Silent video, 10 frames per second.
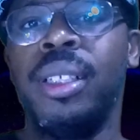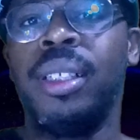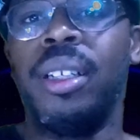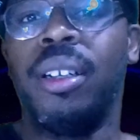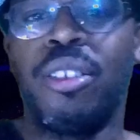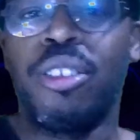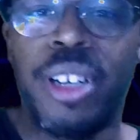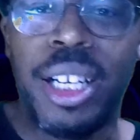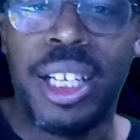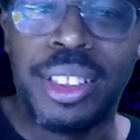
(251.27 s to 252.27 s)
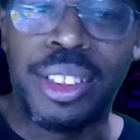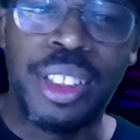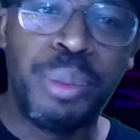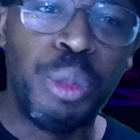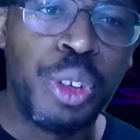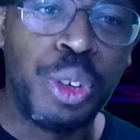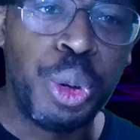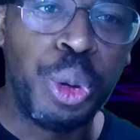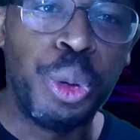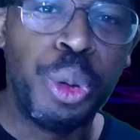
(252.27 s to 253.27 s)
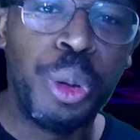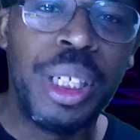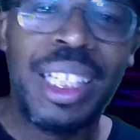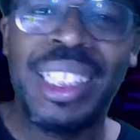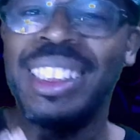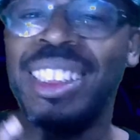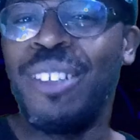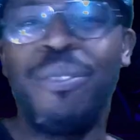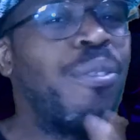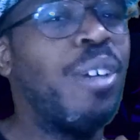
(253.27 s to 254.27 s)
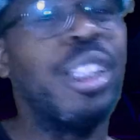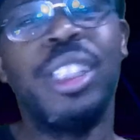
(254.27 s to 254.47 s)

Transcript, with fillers: All right, so let's move on to the fun